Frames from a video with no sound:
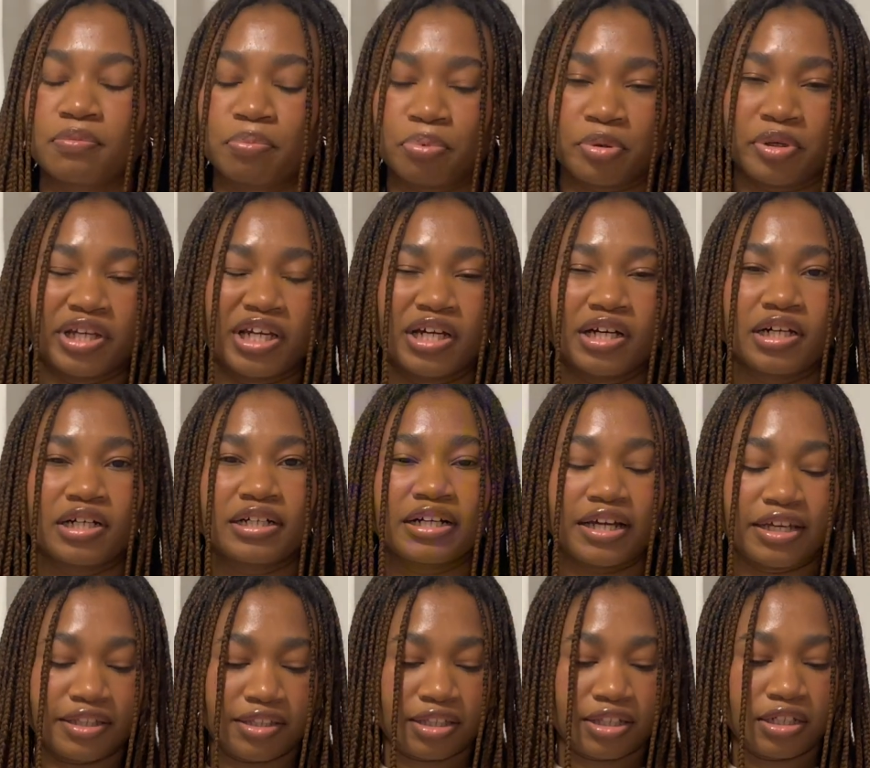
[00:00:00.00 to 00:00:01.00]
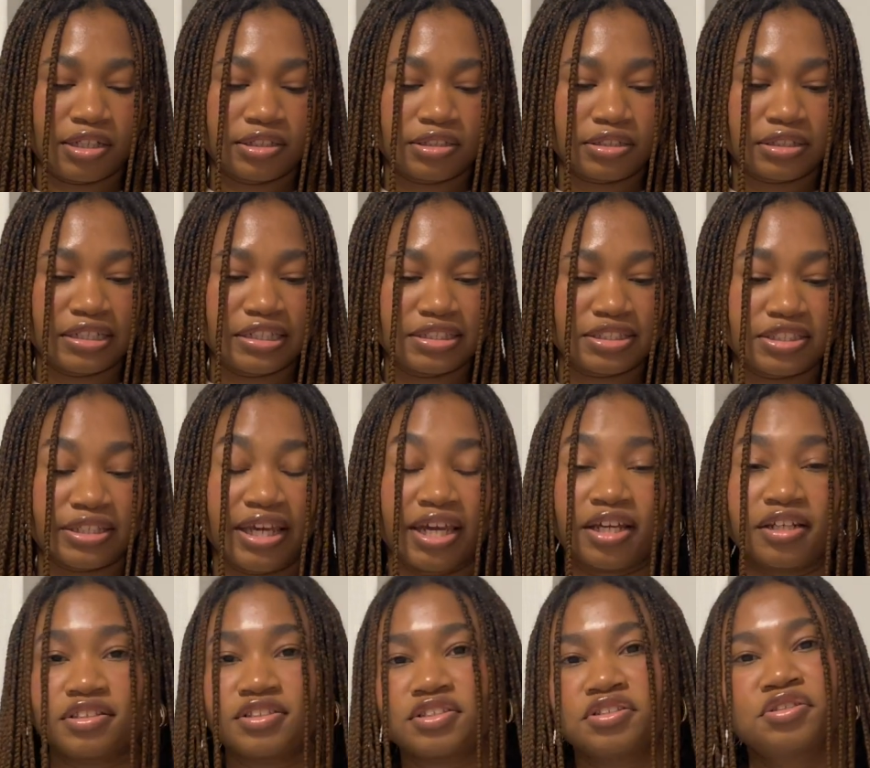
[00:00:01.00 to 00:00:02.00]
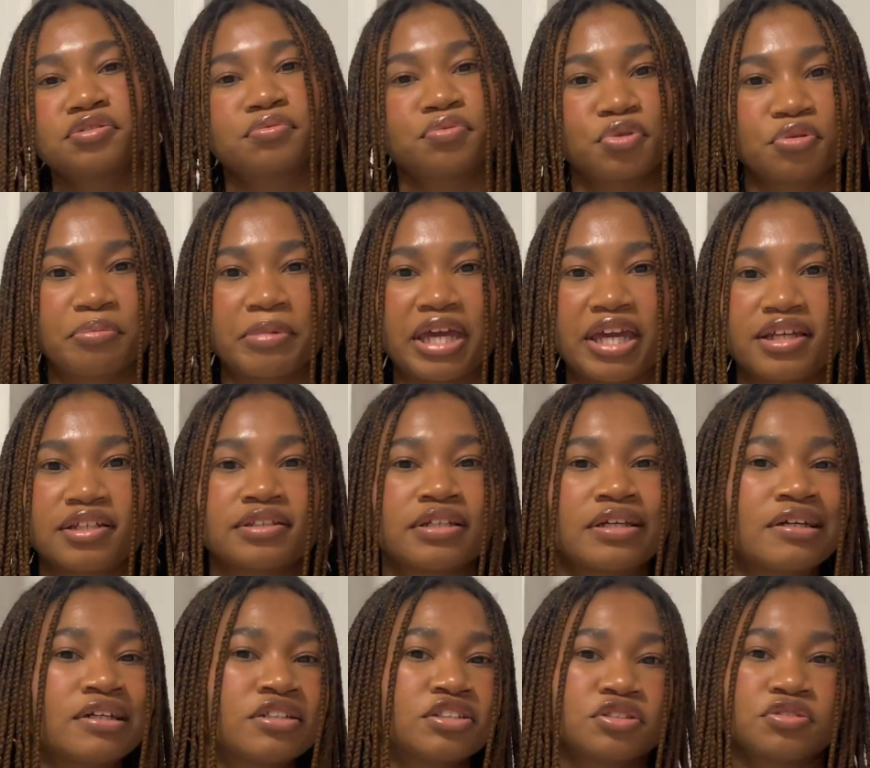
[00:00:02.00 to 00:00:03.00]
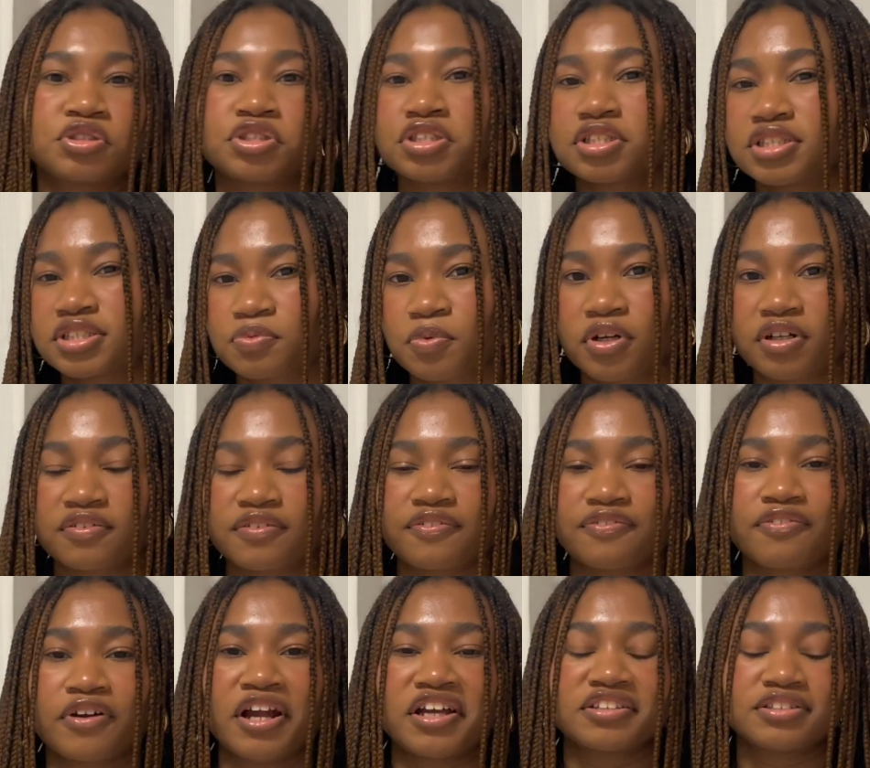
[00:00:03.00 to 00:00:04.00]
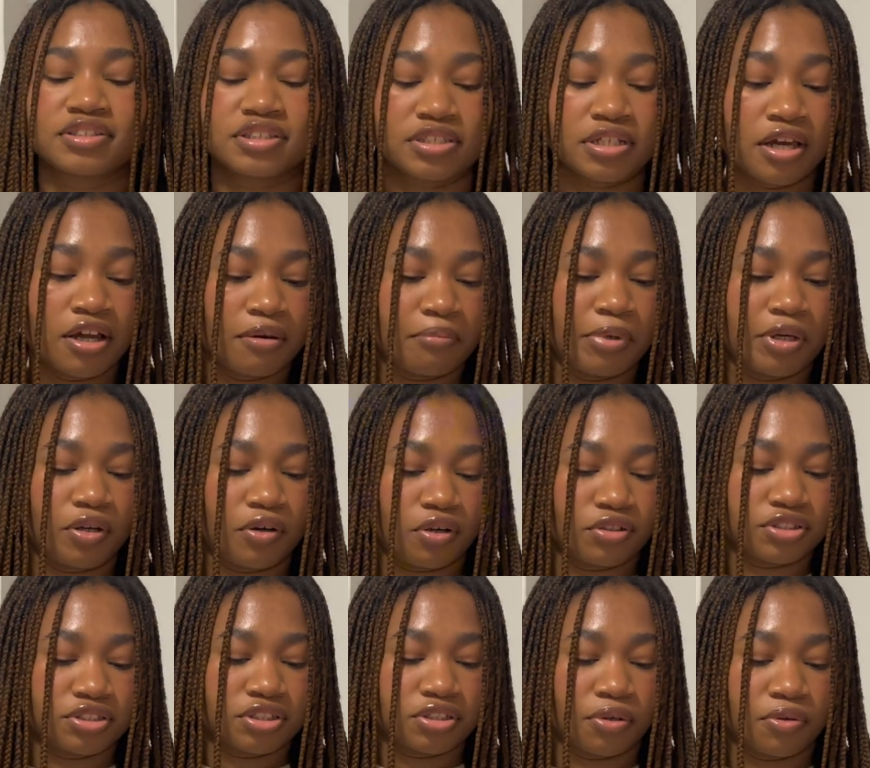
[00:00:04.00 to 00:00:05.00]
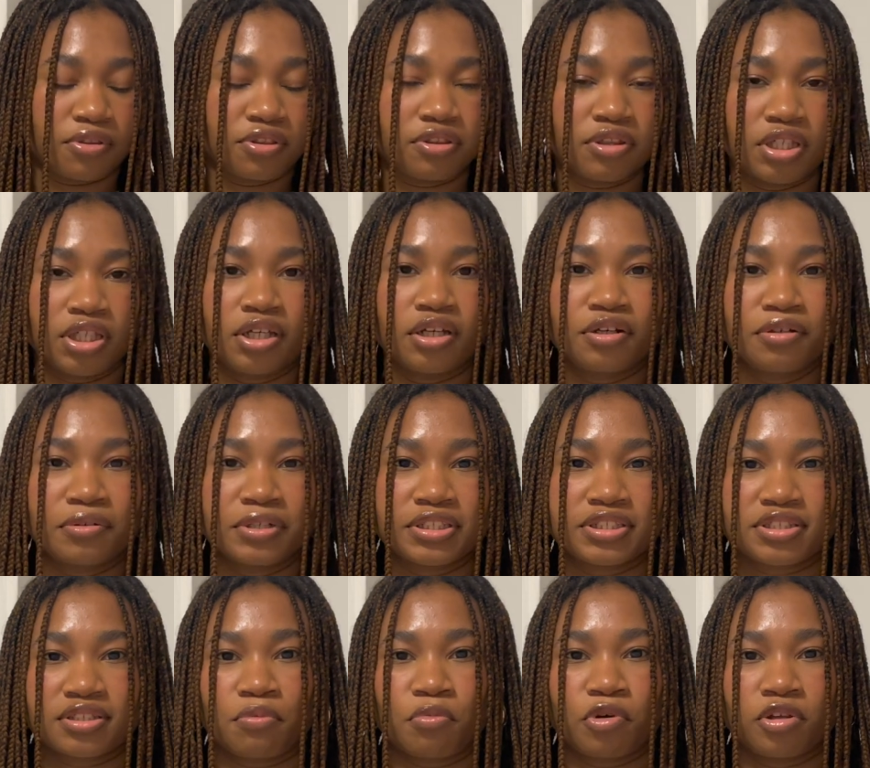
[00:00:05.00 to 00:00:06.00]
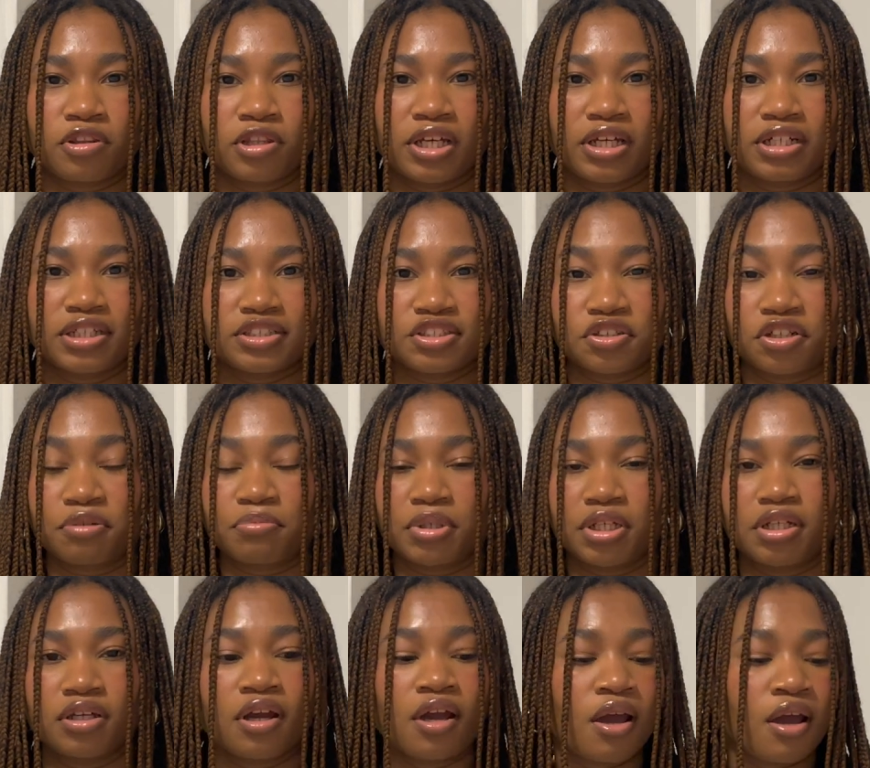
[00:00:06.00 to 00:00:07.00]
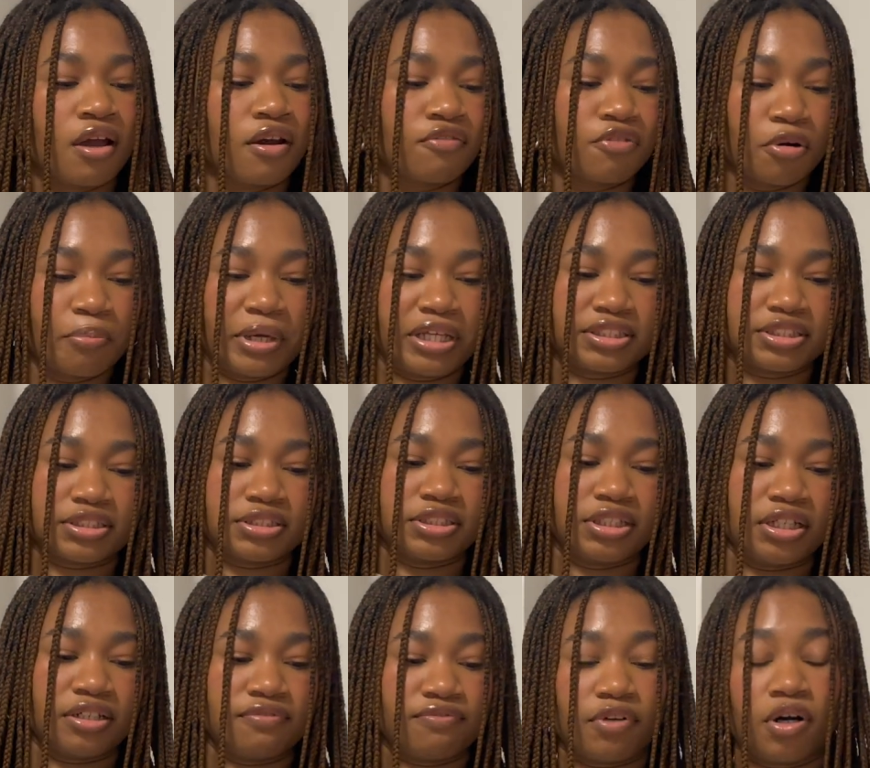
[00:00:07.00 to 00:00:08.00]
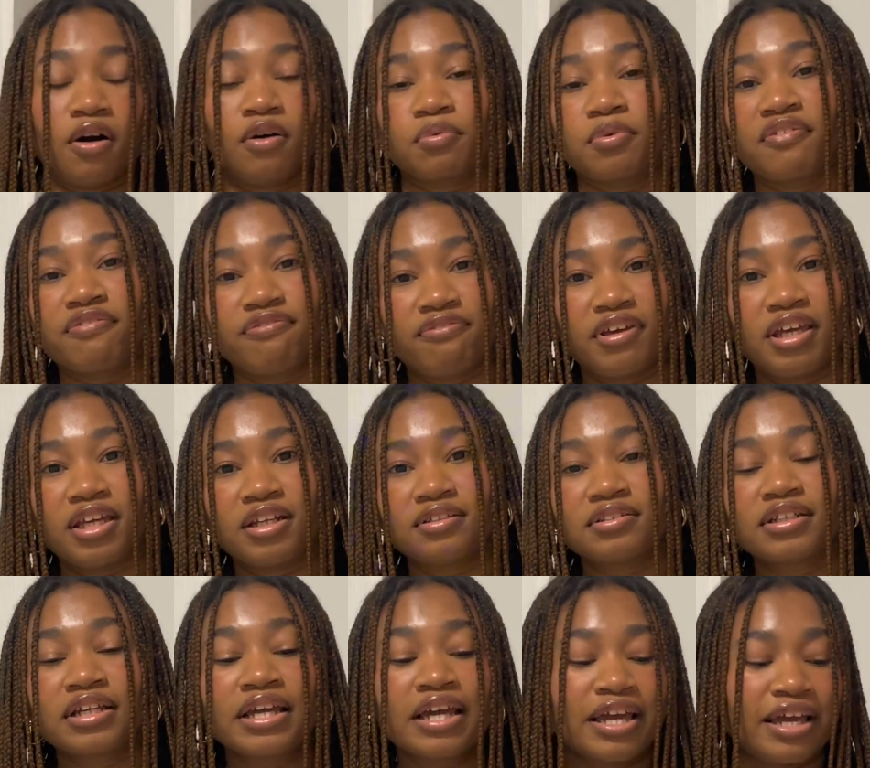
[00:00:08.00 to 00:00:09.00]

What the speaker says: Priya, I think, is Hannah's new roommate, so she's one of the friends, but also Theo is someone that is going to be romantically involved with Finn,